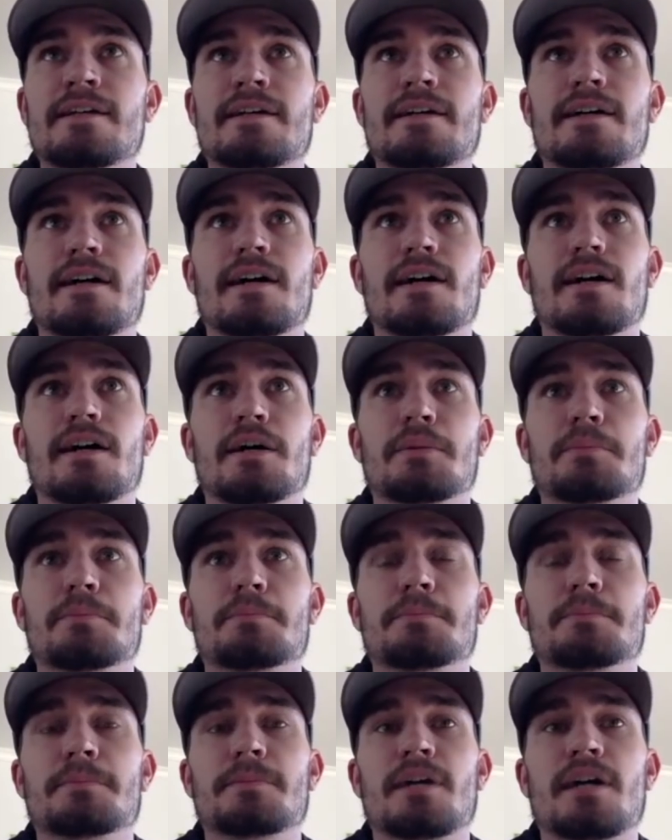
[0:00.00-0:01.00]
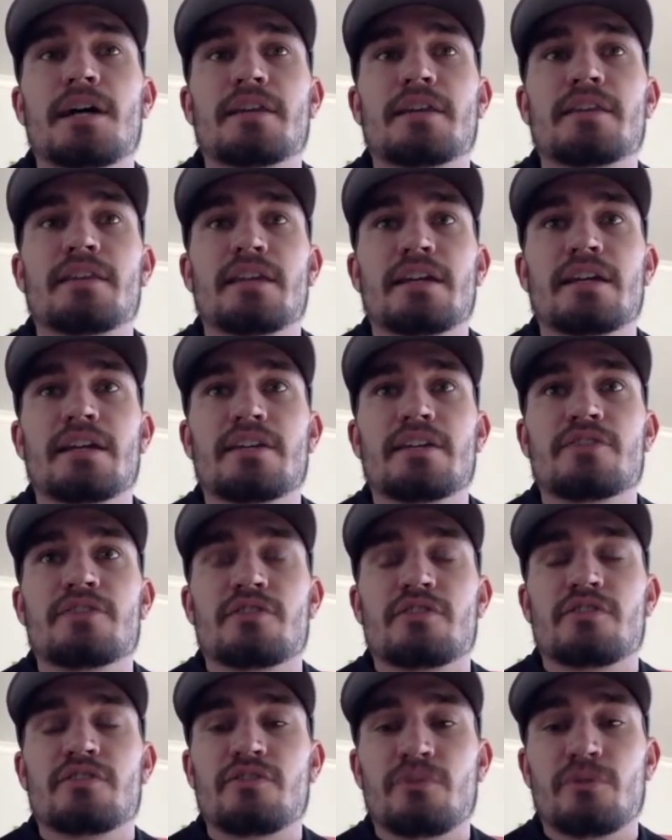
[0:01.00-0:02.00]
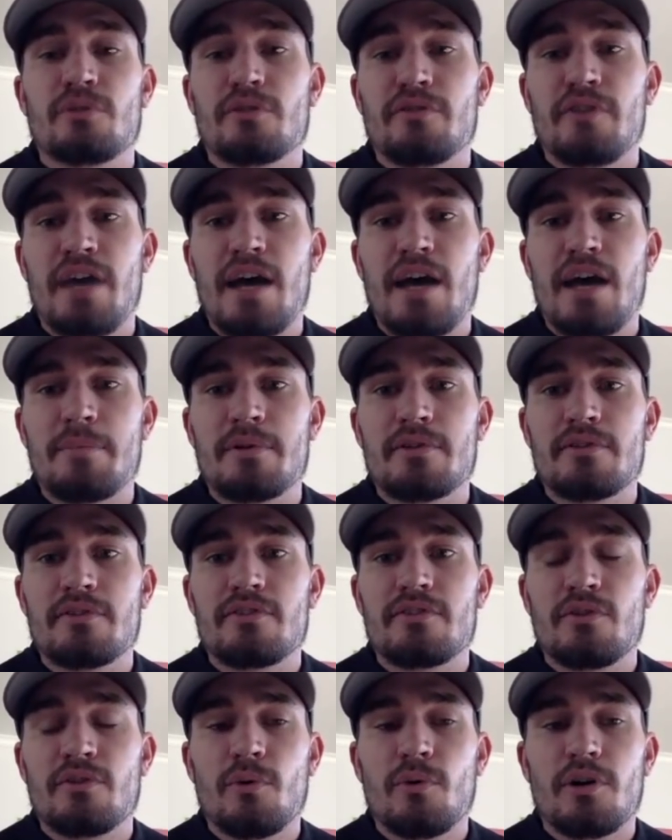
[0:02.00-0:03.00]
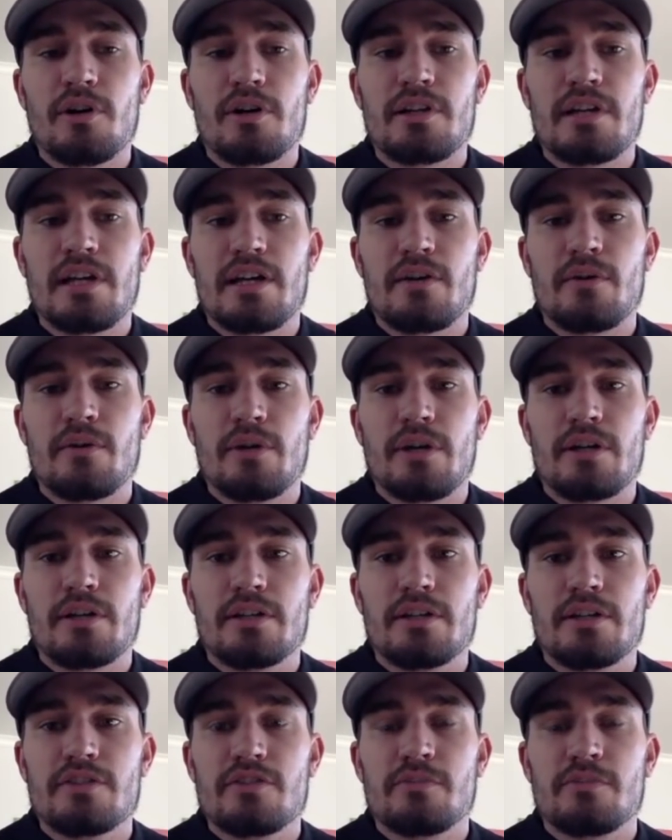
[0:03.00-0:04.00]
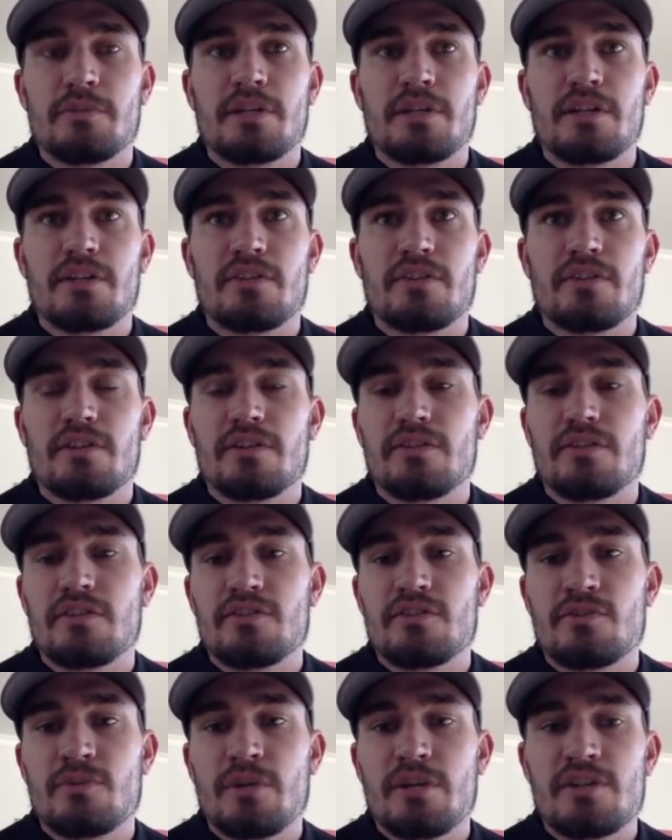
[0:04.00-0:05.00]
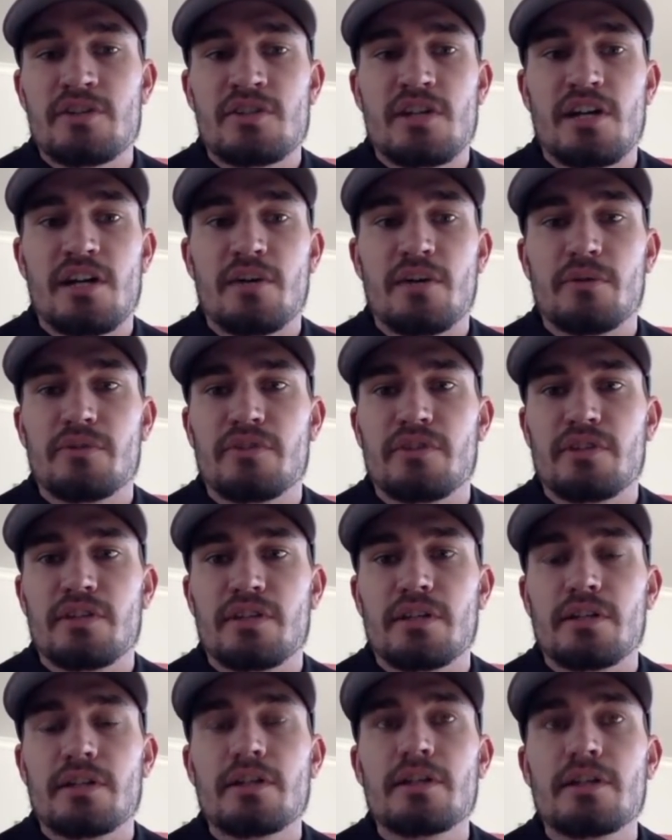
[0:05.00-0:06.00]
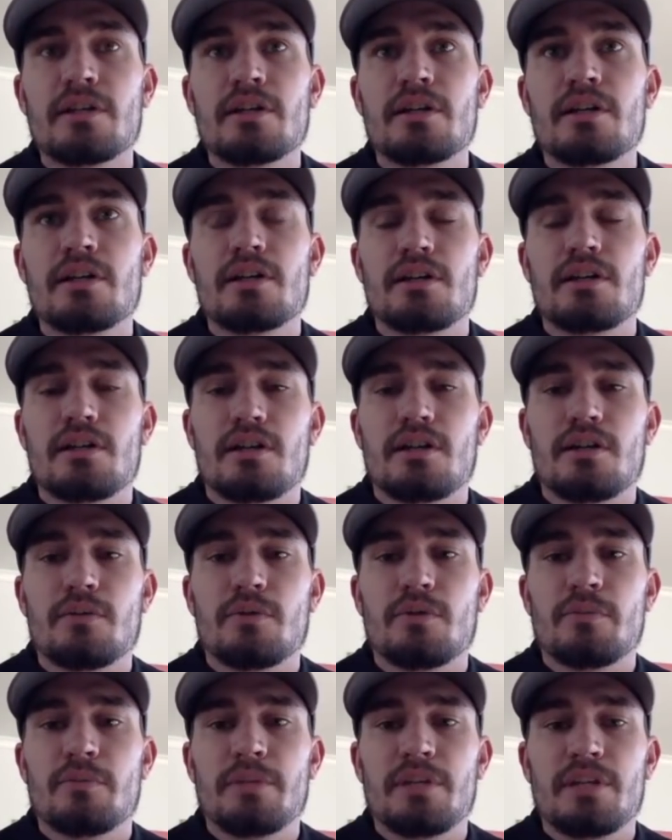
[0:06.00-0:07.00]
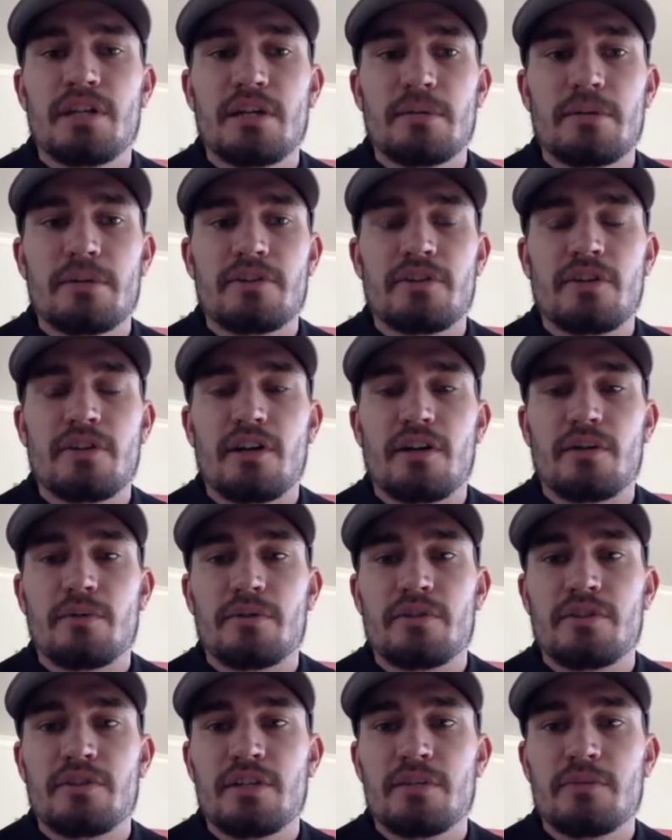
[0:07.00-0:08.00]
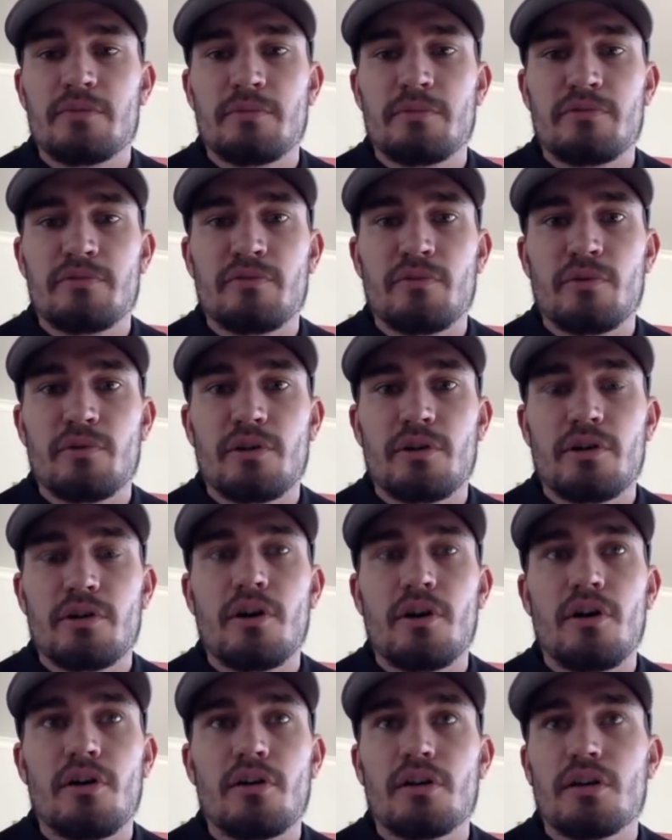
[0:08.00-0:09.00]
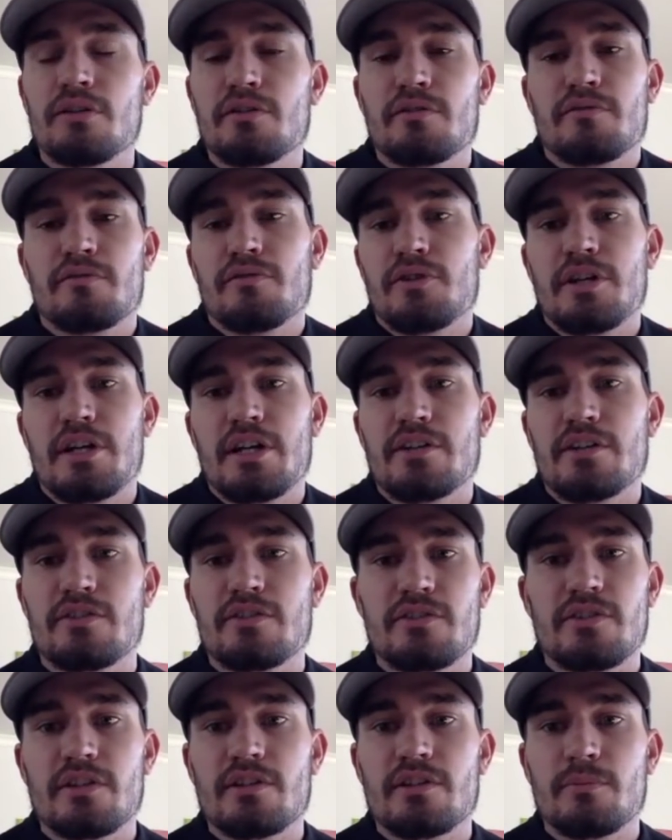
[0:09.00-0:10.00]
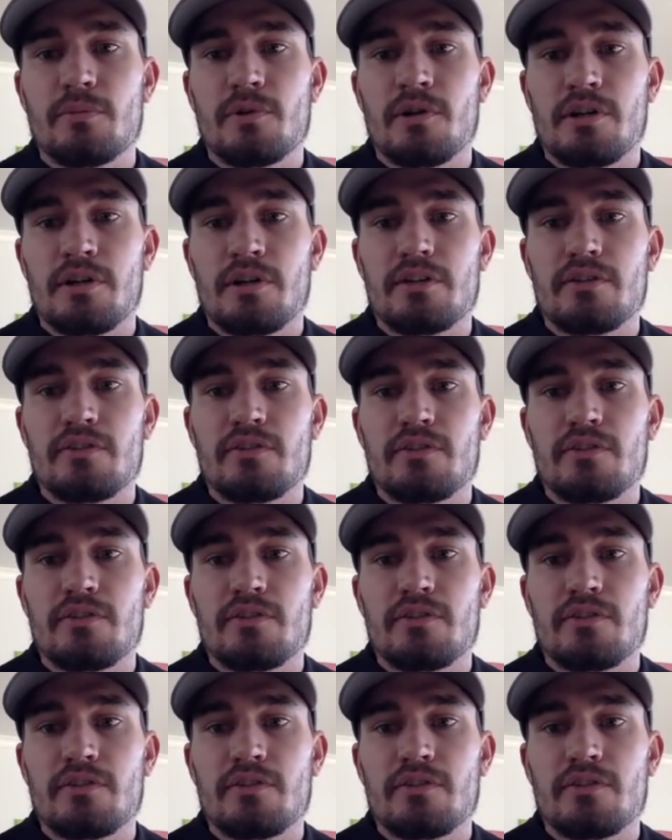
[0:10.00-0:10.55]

I think it just sort of happened to work that quickly just because of the situation I was in, with being able to talk with teams before all other free agents hit the market.